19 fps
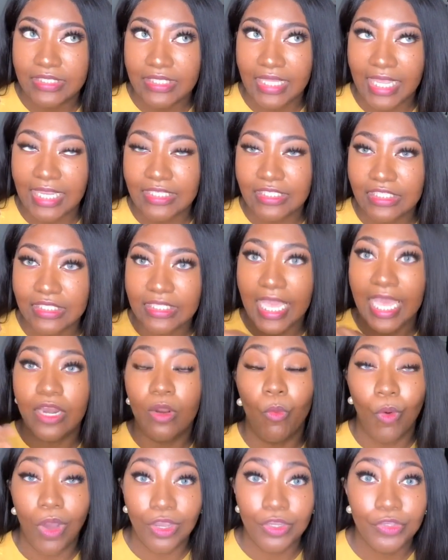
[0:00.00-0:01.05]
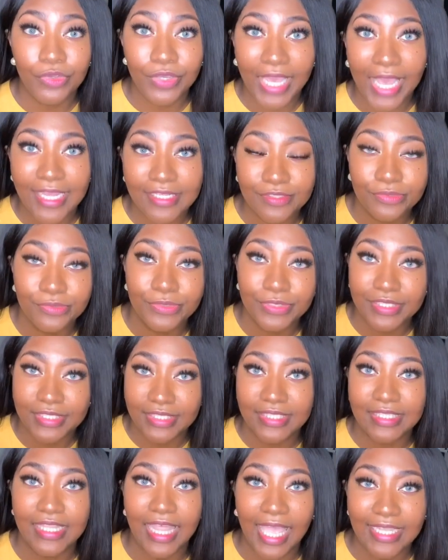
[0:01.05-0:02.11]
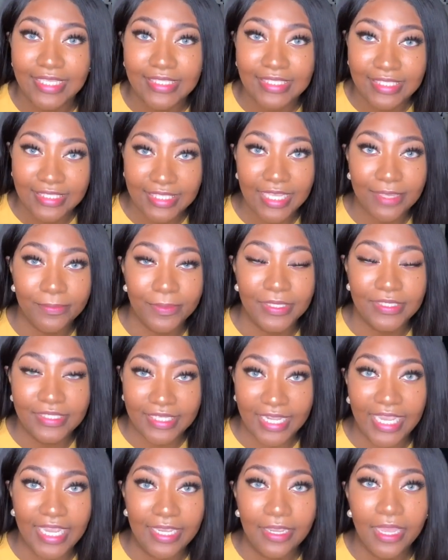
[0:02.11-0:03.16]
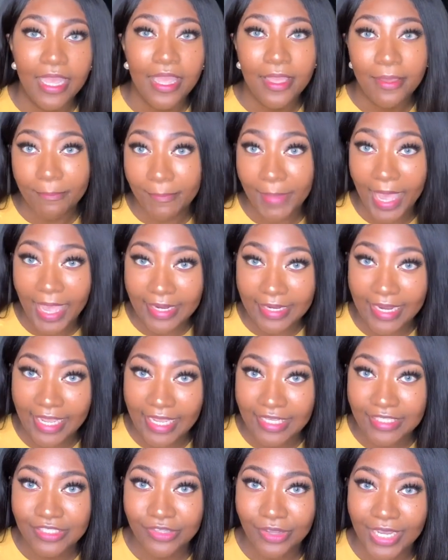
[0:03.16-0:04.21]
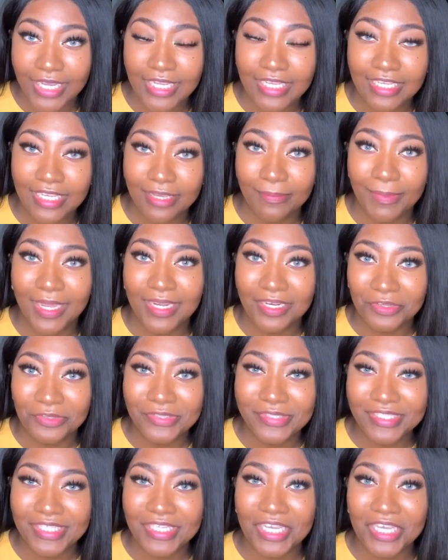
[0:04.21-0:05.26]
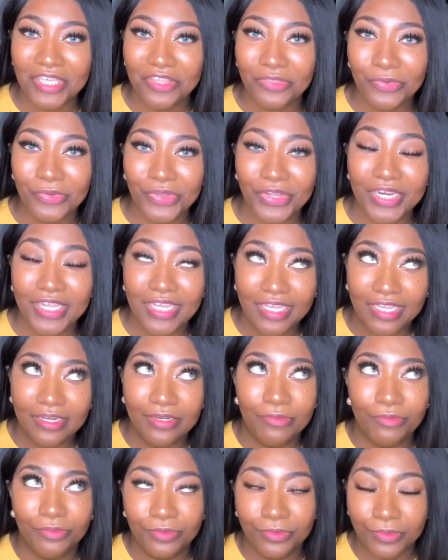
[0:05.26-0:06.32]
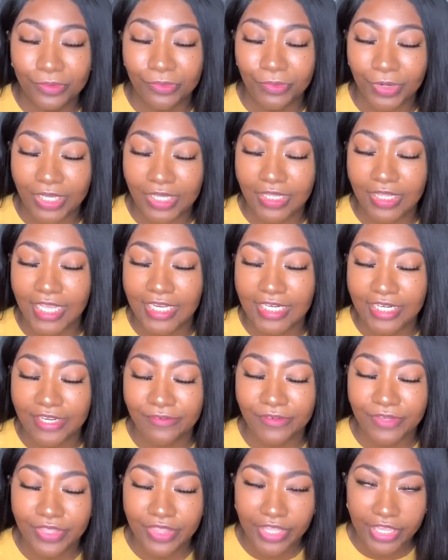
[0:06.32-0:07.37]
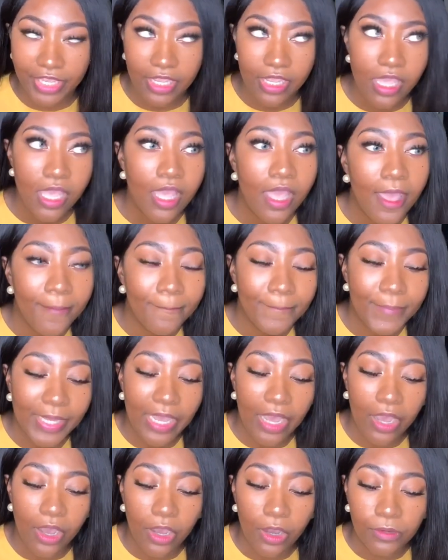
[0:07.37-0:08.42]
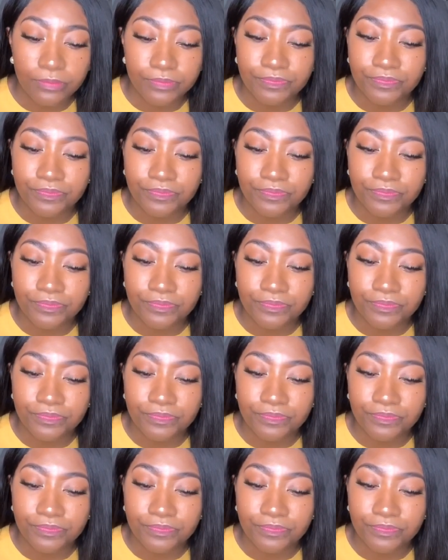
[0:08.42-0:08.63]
like just kind of walk you guys through like step and day by day, so I can get my notes together on it and recollect everything. But I'll